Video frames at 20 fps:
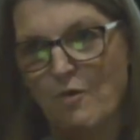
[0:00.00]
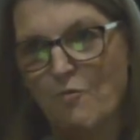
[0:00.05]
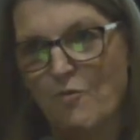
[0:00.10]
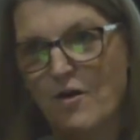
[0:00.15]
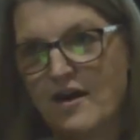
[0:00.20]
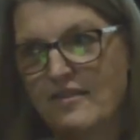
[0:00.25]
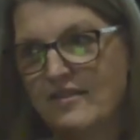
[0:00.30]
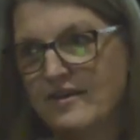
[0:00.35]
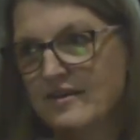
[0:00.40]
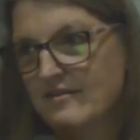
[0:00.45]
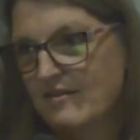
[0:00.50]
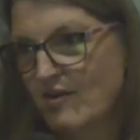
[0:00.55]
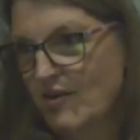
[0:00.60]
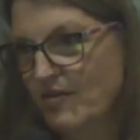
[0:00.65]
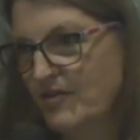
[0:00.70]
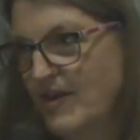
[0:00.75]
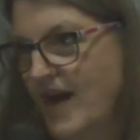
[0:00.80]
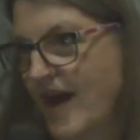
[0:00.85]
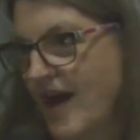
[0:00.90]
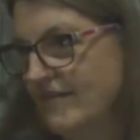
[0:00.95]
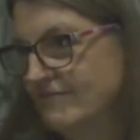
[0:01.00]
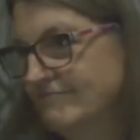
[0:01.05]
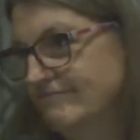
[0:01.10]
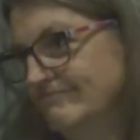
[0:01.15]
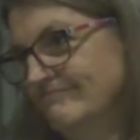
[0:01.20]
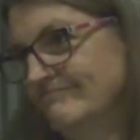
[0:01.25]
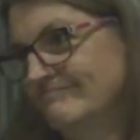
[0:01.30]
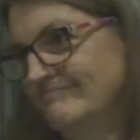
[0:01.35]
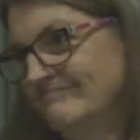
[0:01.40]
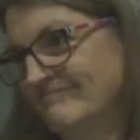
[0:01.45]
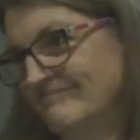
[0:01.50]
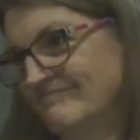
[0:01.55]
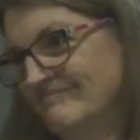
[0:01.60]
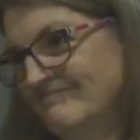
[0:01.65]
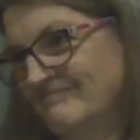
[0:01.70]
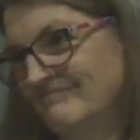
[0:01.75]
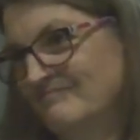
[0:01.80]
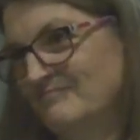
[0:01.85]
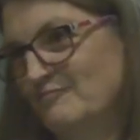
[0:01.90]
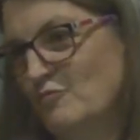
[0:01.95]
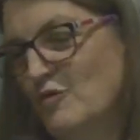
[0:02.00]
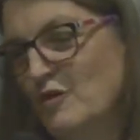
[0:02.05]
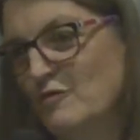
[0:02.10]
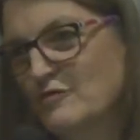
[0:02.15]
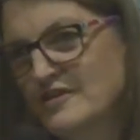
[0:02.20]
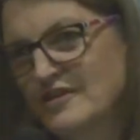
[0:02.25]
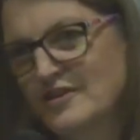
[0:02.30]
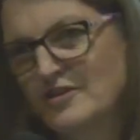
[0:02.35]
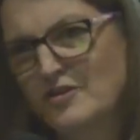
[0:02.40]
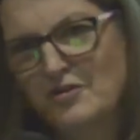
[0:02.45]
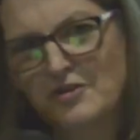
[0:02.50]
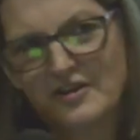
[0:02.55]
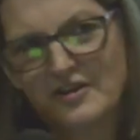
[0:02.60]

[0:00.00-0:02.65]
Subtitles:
Why they thought that. What was the goal